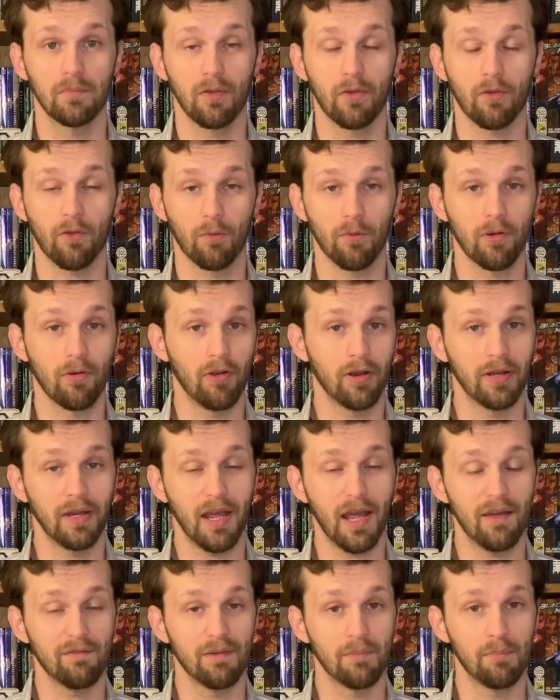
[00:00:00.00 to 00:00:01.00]
So we're going to
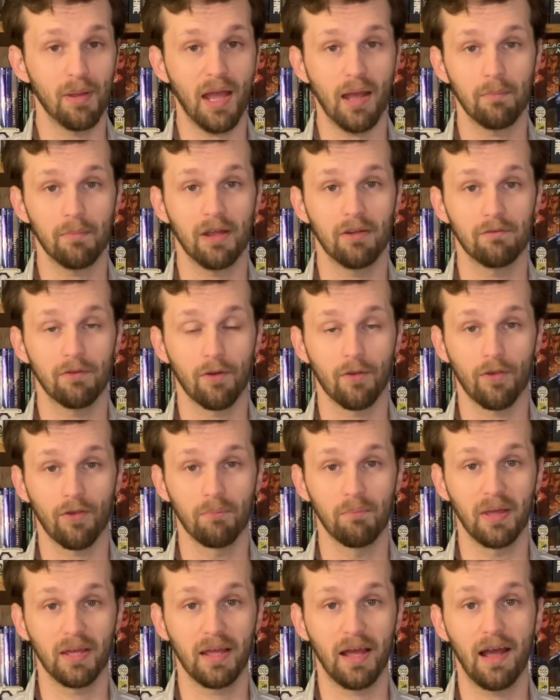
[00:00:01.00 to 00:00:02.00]
have a Batman versus
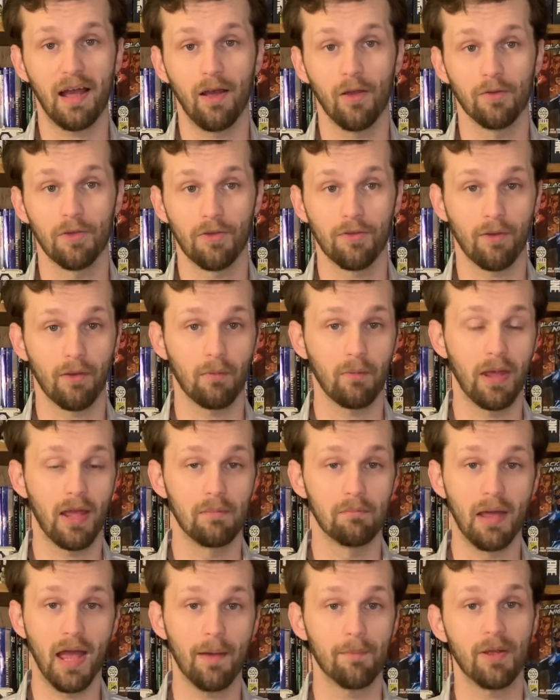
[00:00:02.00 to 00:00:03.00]
Mikhail, just like we
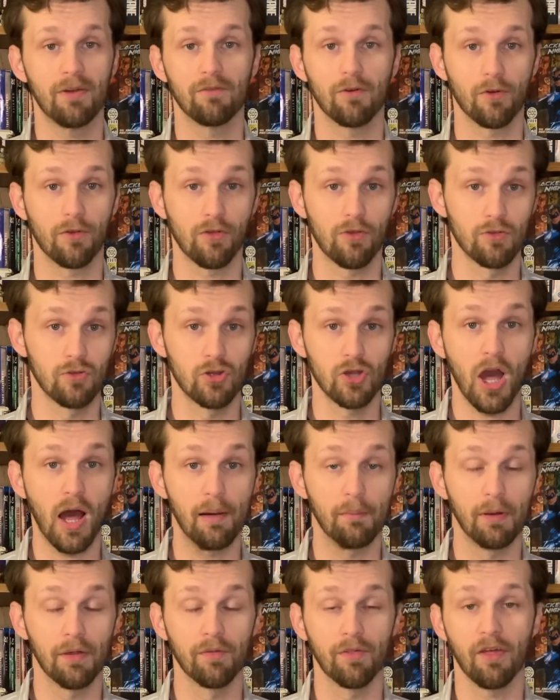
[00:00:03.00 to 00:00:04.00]
had Batman versus
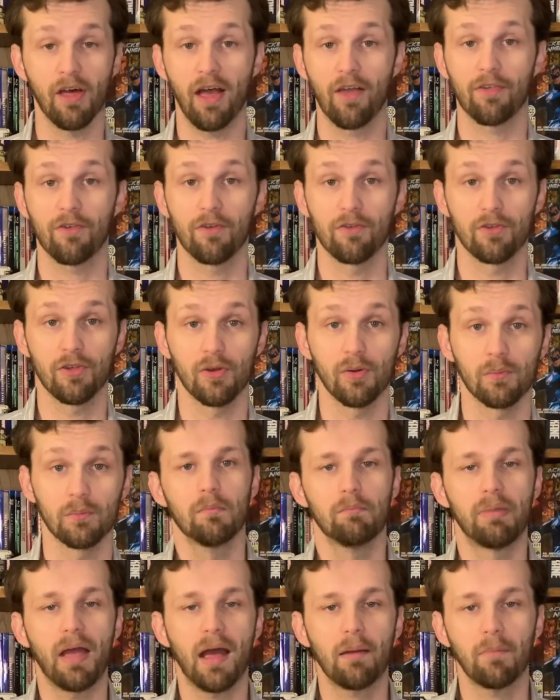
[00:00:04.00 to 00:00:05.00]
Jabba in the last issue.
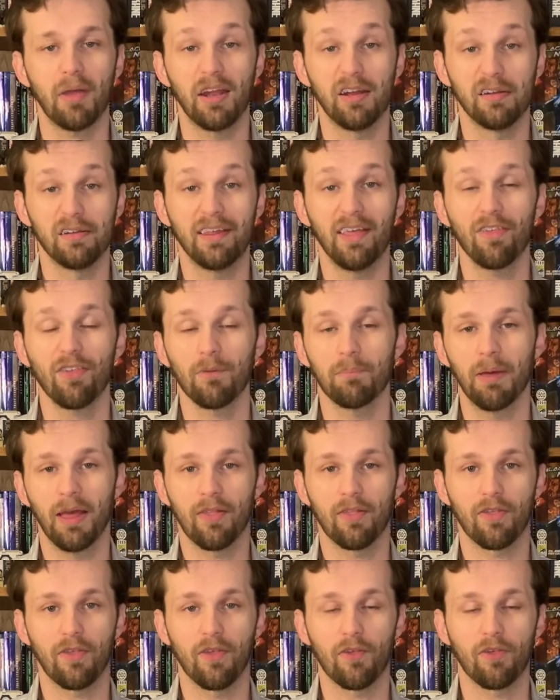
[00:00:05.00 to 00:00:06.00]
Batman
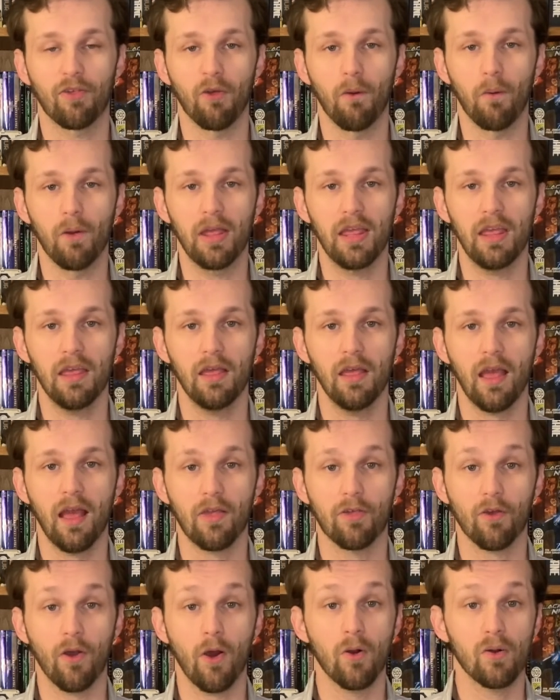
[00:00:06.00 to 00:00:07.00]
anticipates this, so he
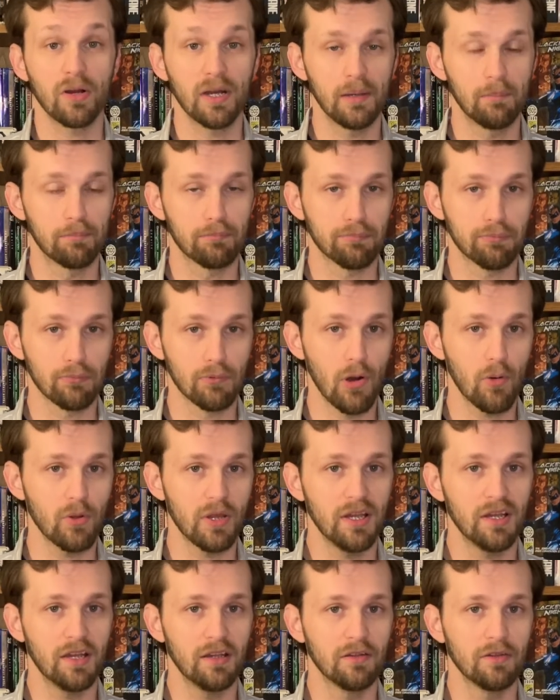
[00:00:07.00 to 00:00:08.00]
has already
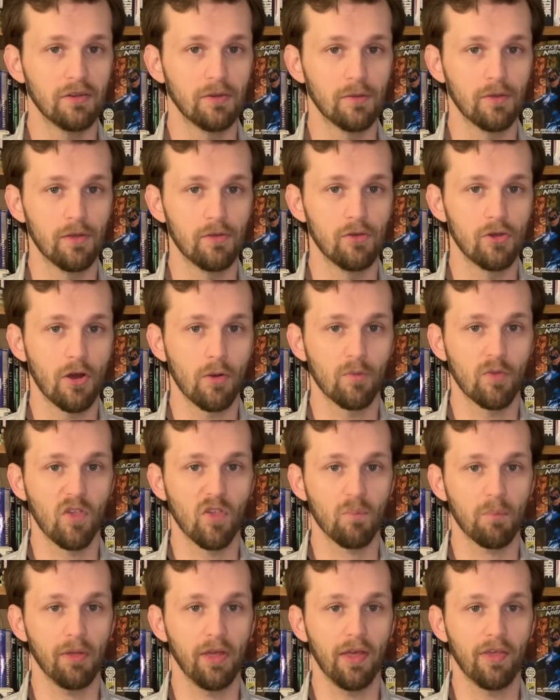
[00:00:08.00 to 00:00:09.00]
broken into the Joneses'
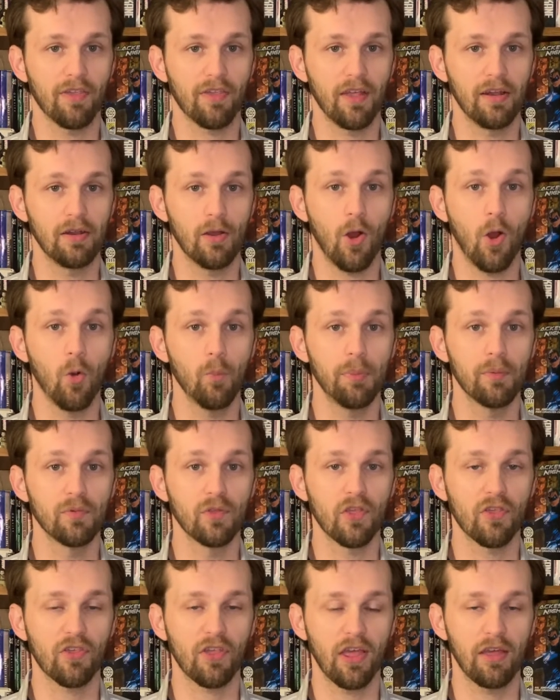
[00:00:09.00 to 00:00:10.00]
place and opened
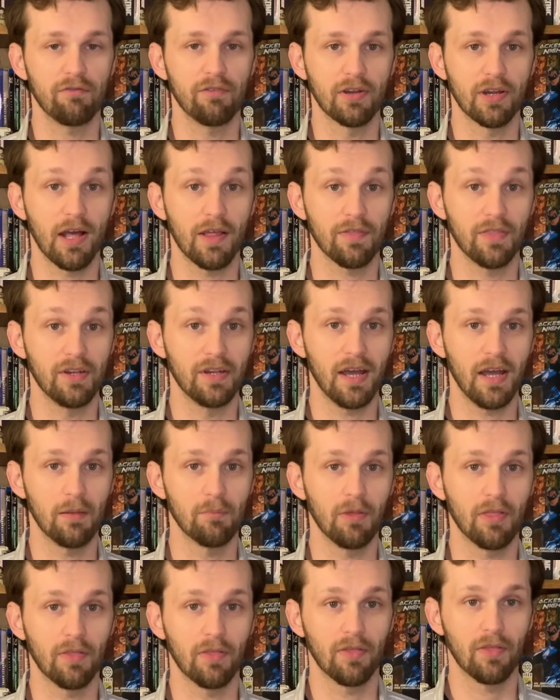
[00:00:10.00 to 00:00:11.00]
the safe and got the
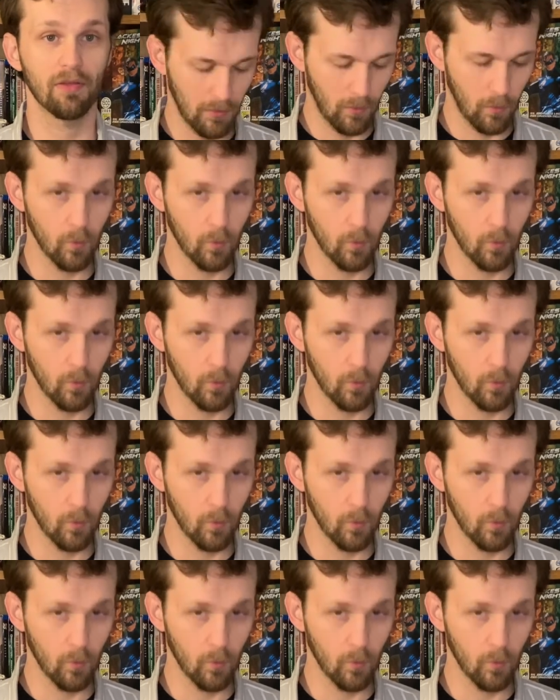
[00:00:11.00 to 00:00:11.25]
diamonds.